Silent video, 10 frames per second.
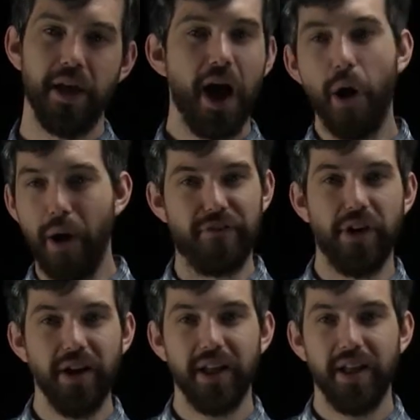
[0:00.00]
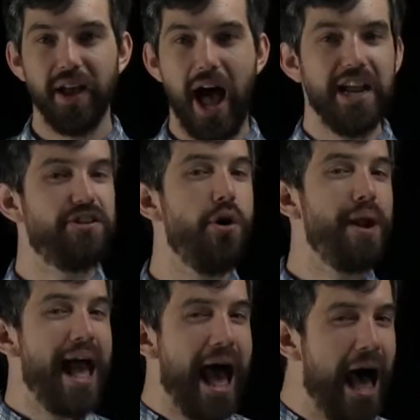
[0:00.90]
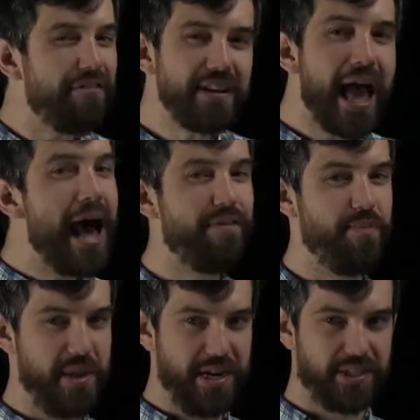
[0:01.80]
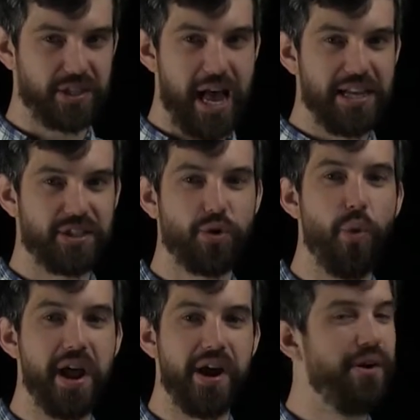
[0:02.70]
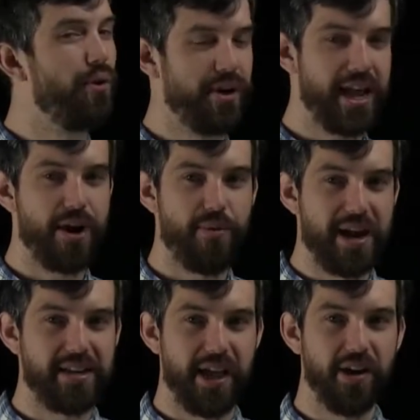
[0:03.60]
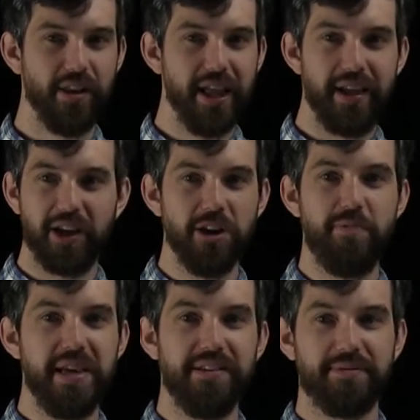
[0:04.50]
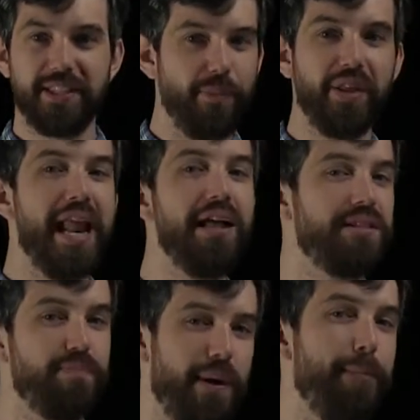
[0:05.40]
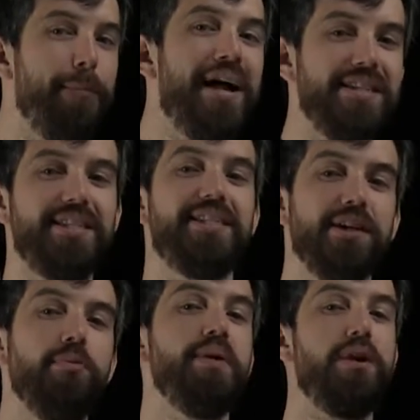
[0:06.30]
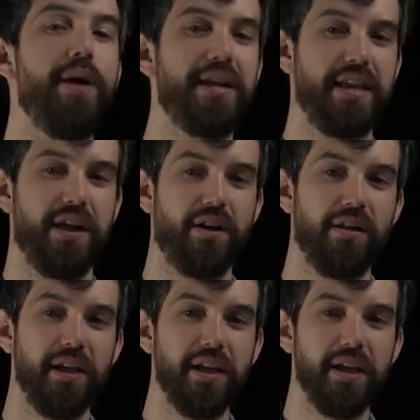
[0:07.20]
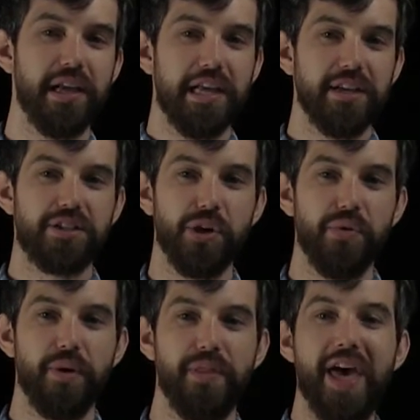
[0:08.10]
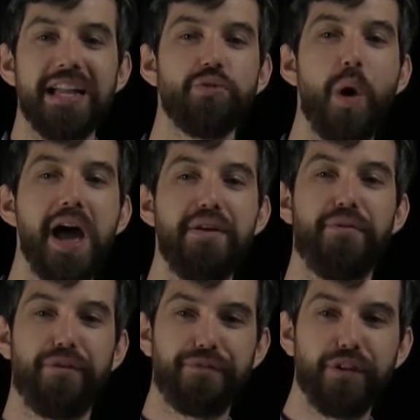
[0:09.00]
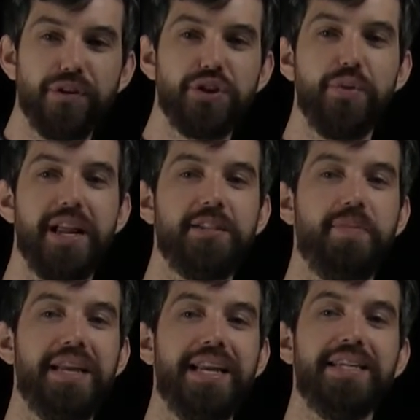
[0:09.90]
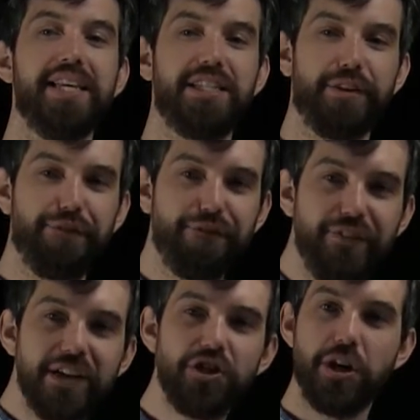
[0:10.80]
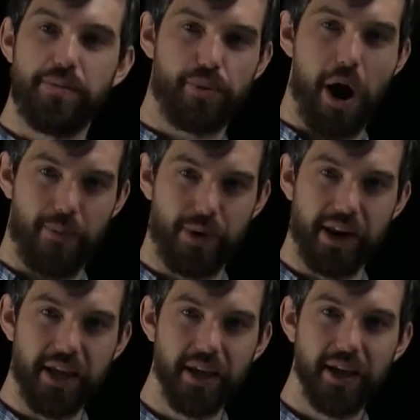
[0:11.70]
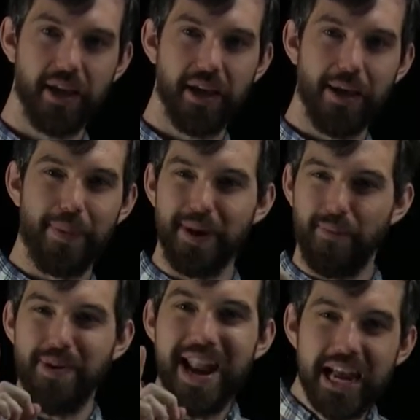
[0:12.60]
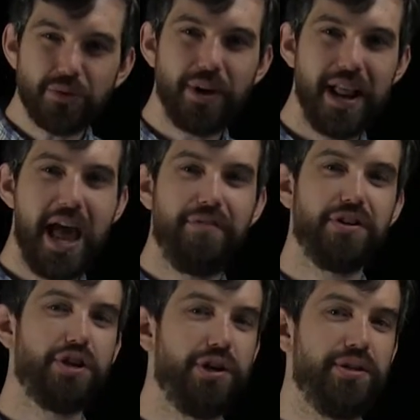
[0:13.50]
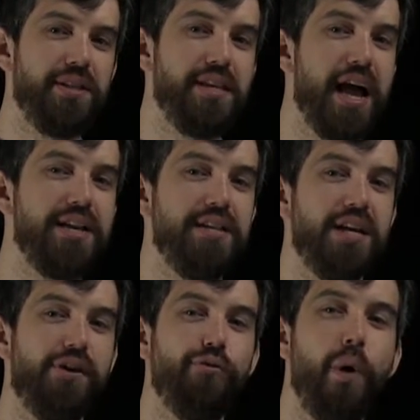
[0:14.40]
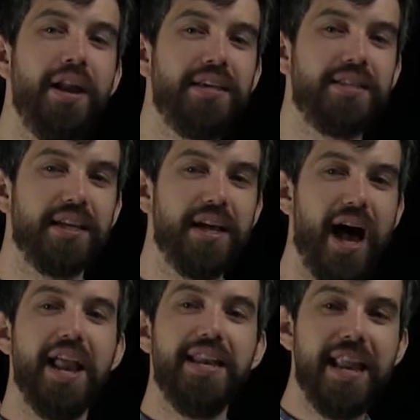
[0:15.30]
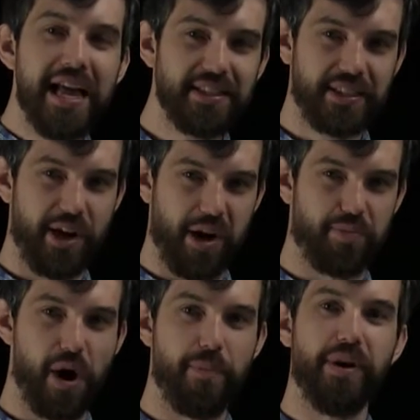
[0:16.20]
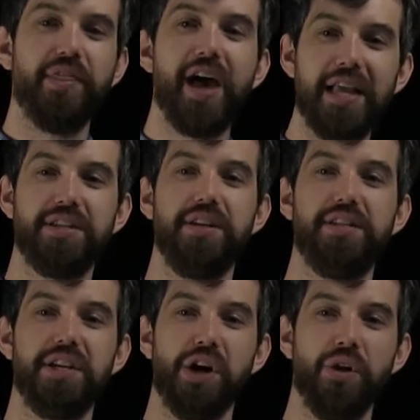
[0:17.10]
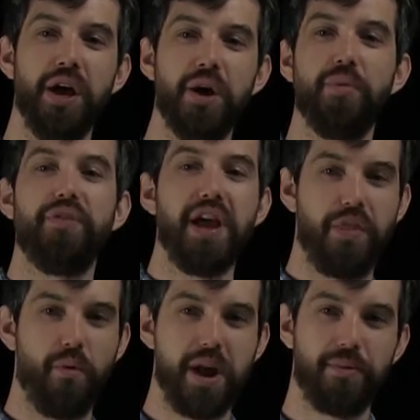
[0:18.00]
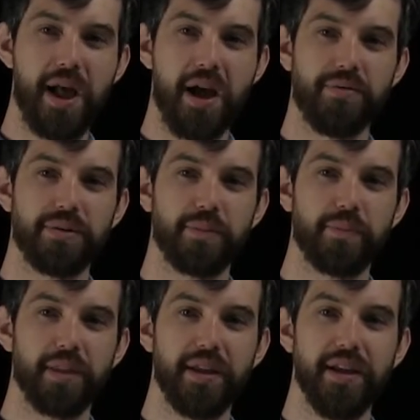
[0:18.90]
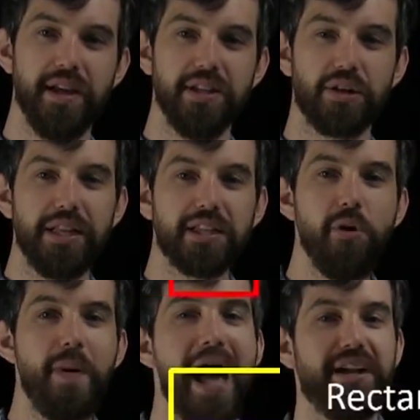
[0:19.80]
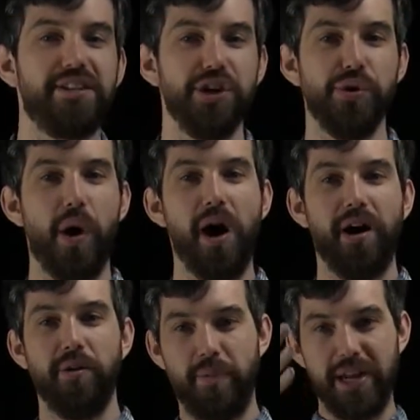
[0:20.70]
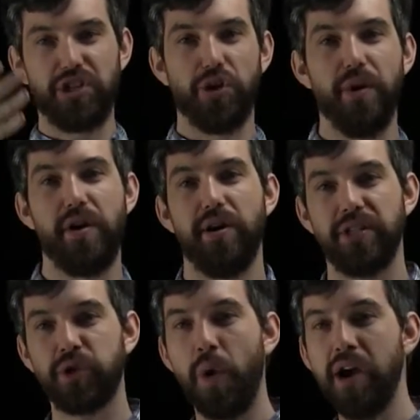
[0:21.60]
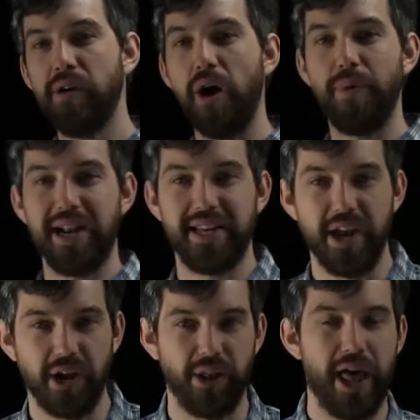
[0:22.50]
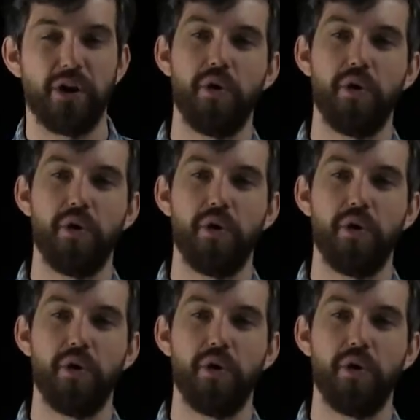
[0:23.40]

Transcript: However, I don't have to have it being a square in order to get a rectangle. It could be something else, but might still be a rectangle. So that's why I refer to it as being, it is a sufficient property. But next we're gonna have to turn to the idea of what is a necessary property. That's gonna deal with the other way around. So let's go back to our picture with our square, our rectangle, and our